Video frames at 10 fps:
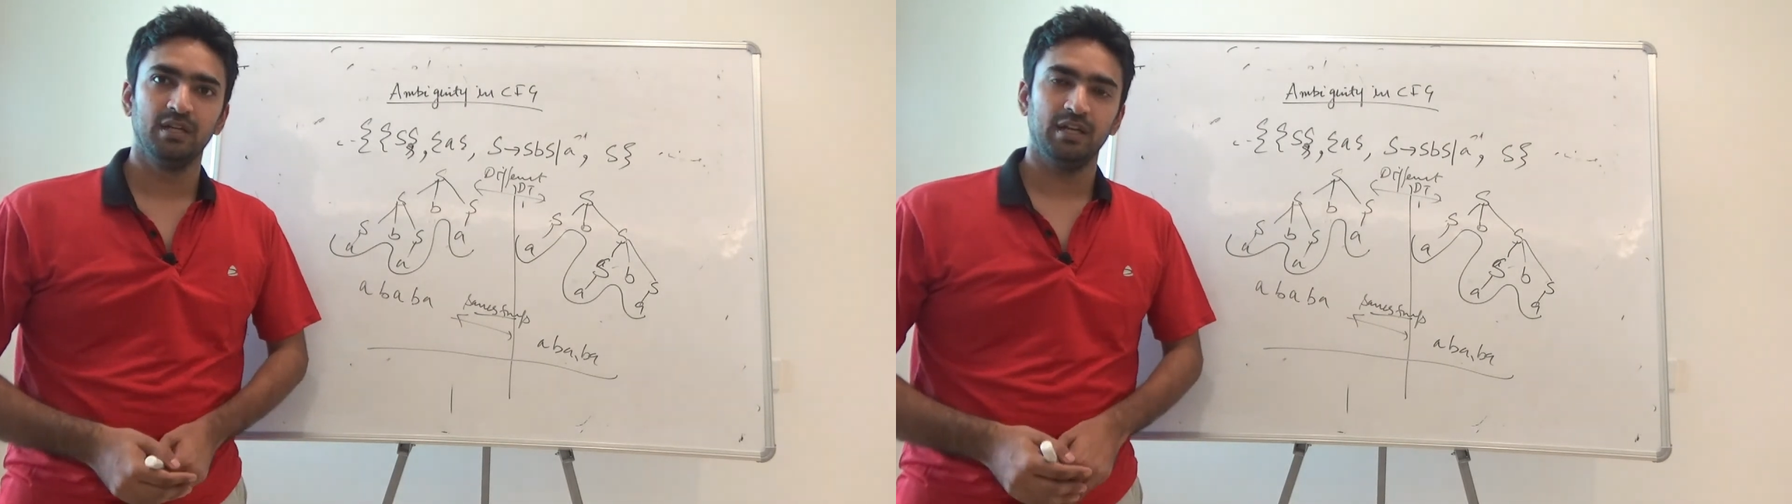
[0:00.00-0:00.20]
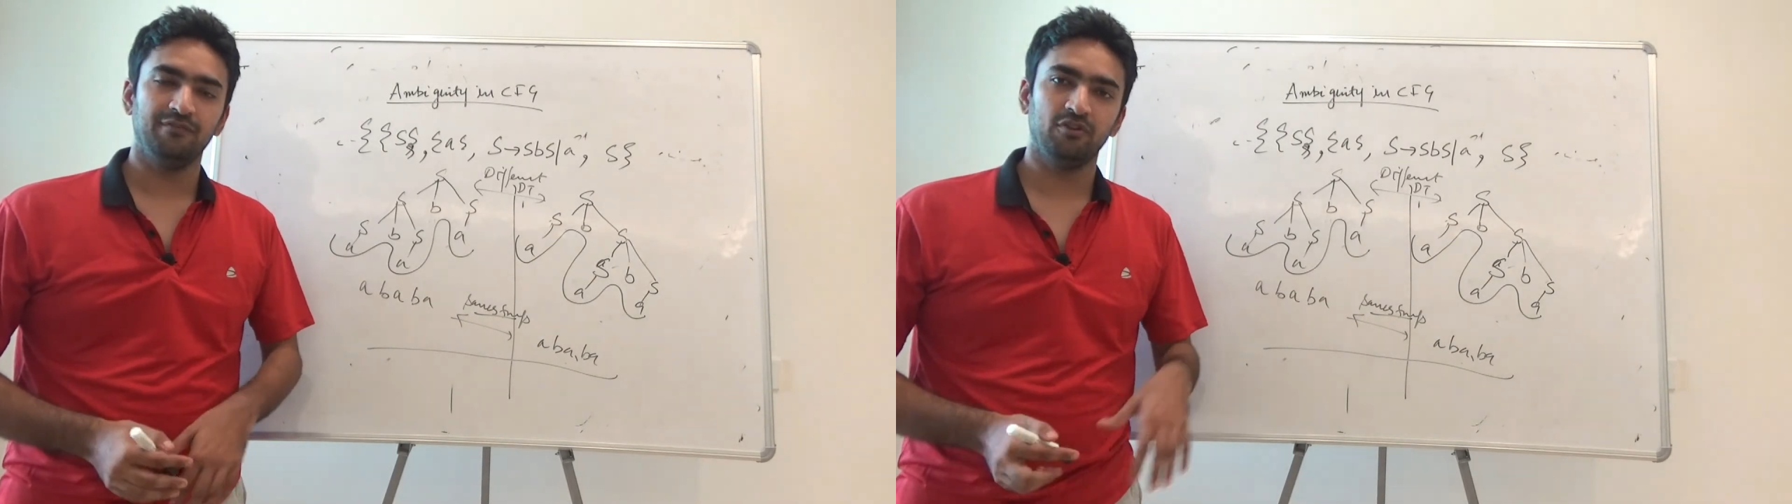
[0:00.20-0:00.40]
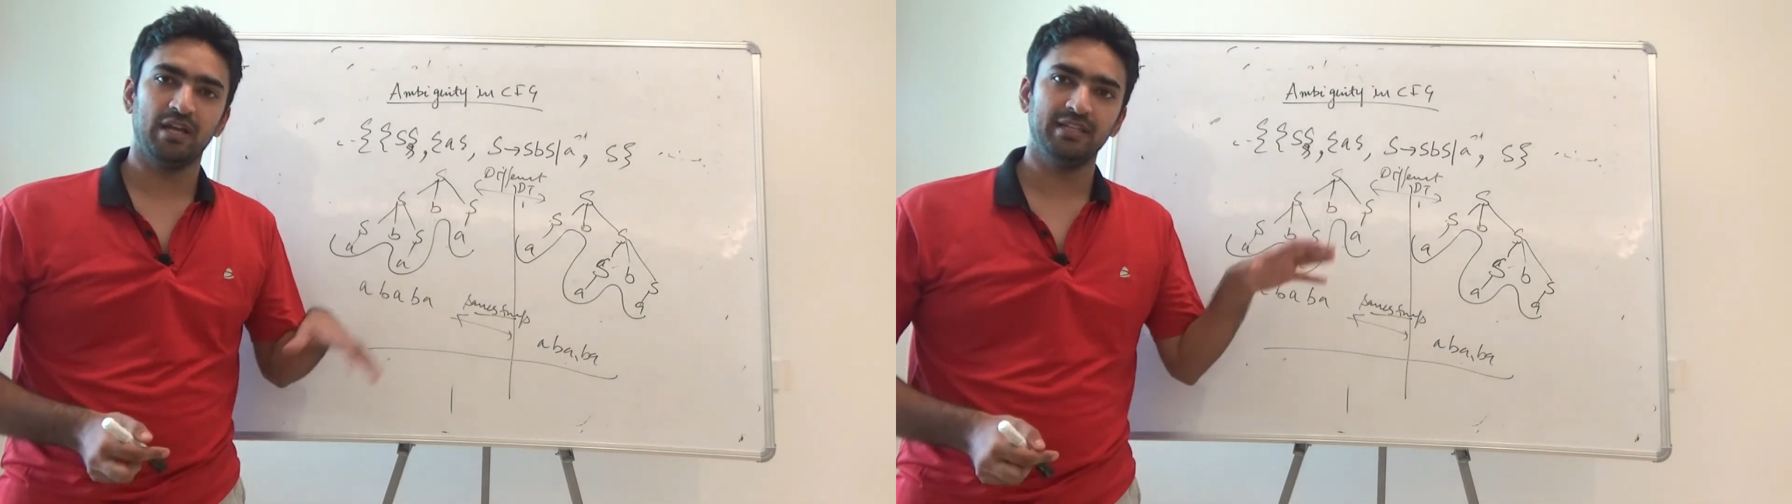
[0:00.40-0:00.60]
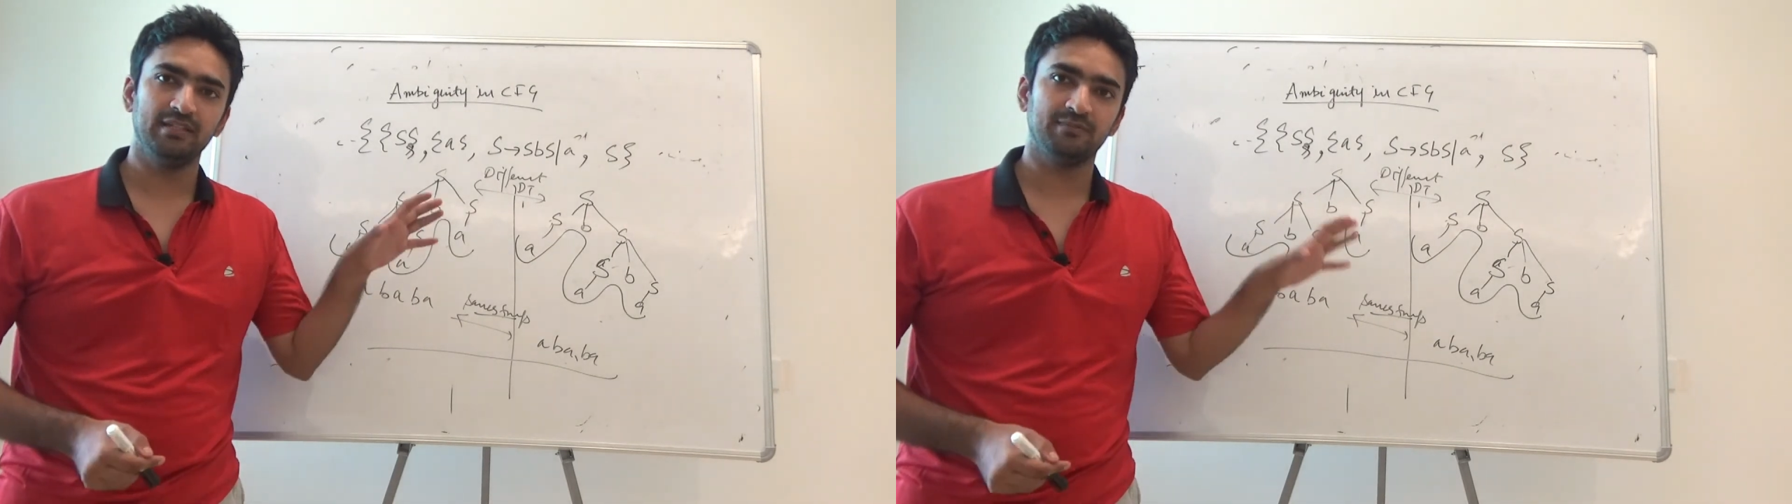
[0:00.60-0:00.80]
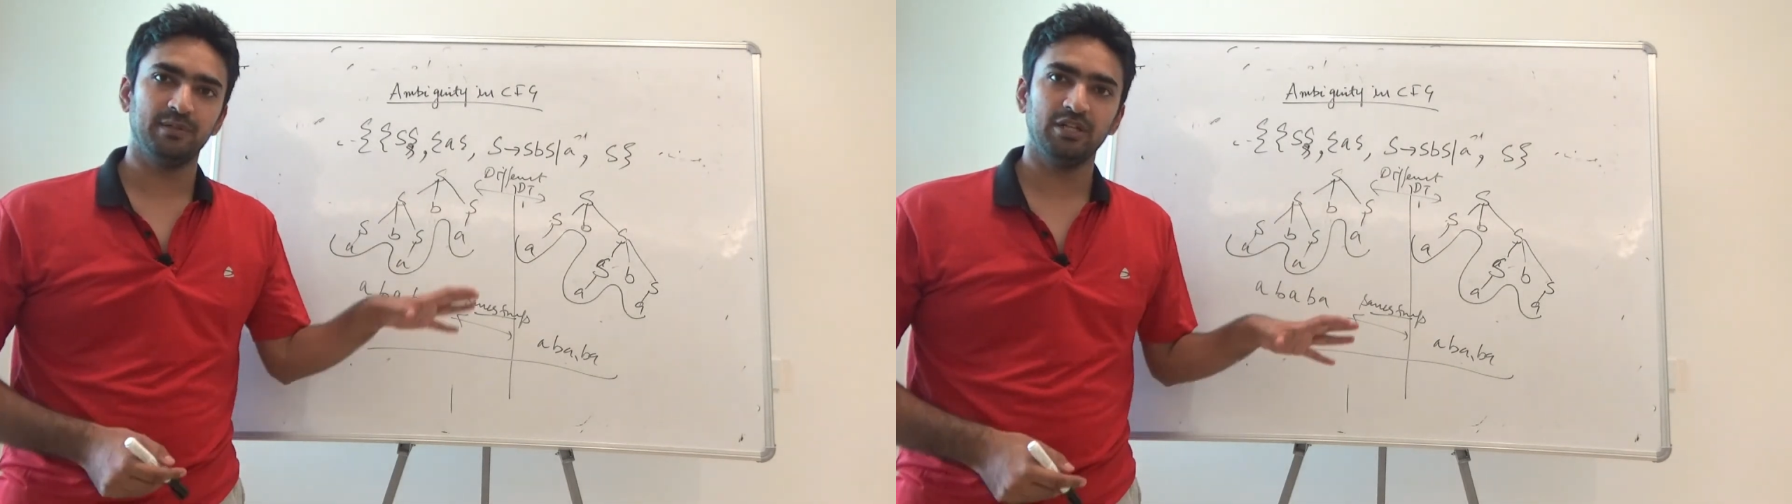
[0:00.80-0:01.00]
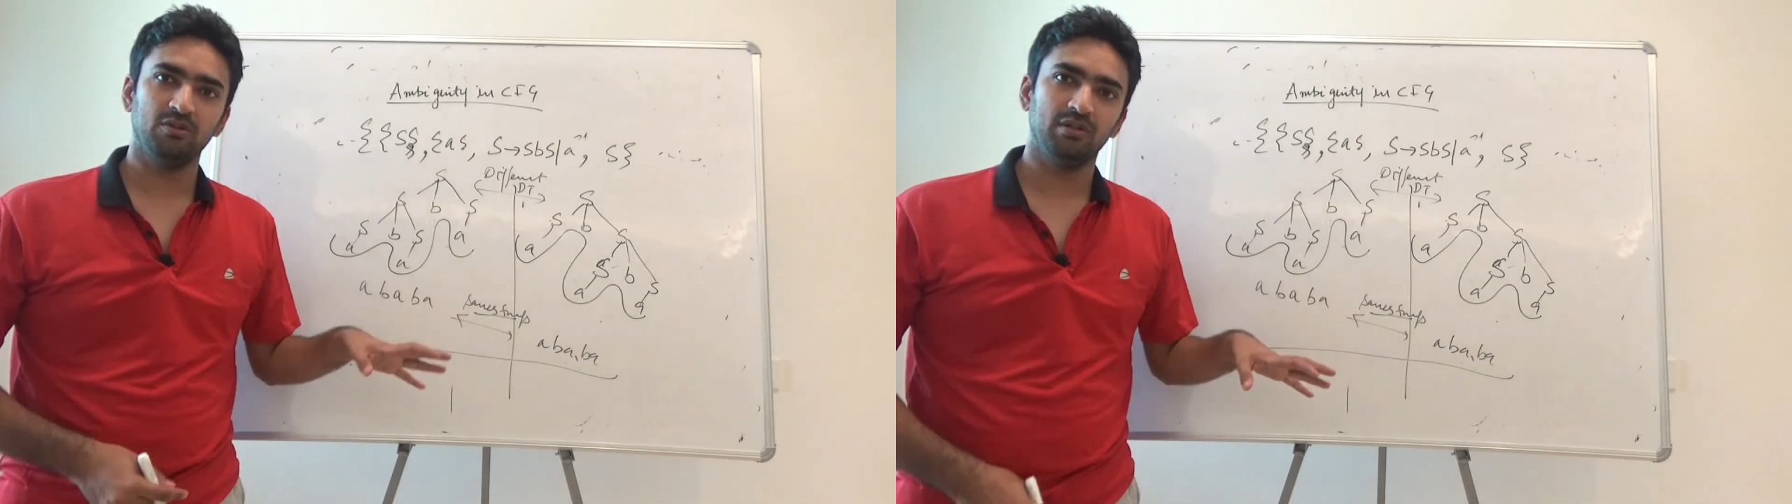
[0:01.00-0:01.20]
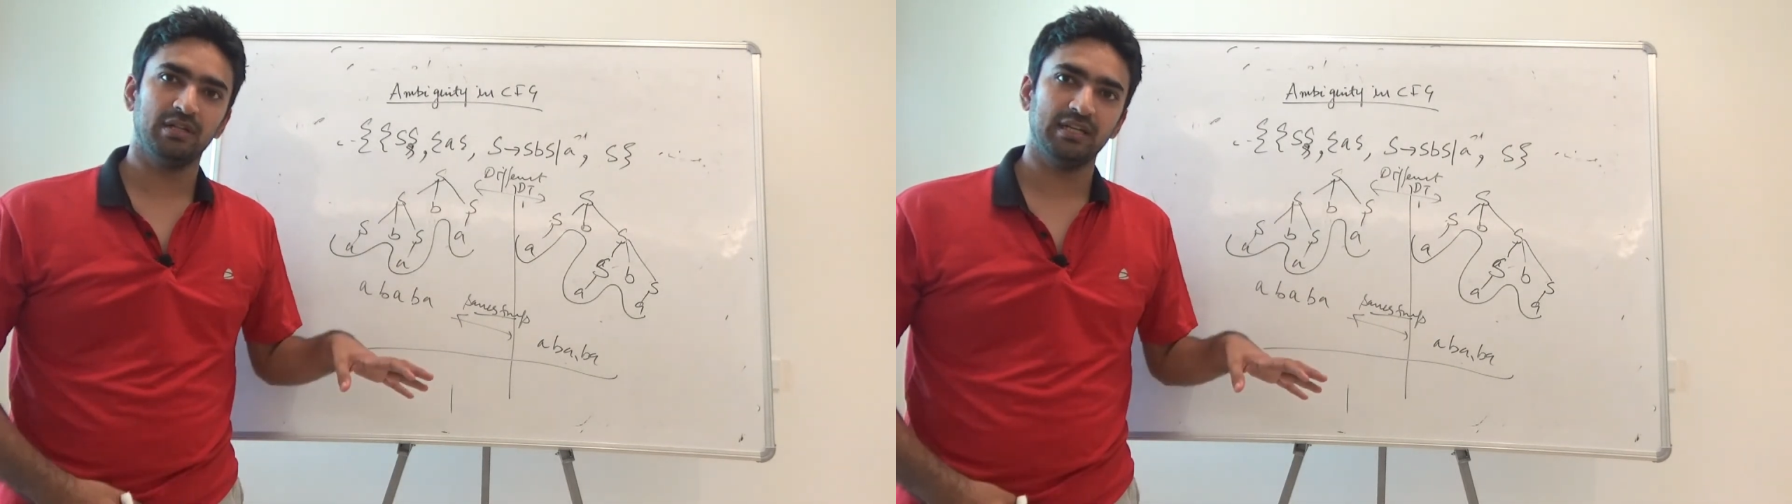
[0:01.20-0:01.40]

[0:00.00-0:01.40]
If you like this particular